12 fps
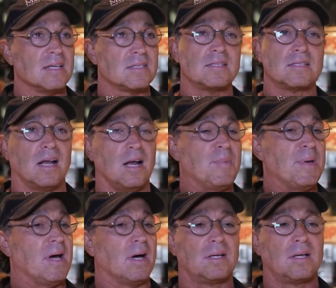this is going to
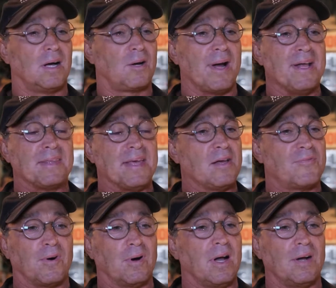be a great thing
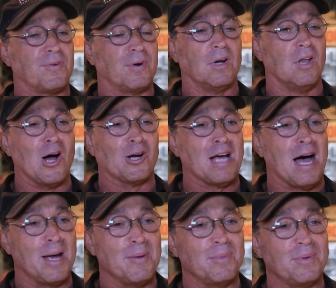for a long time.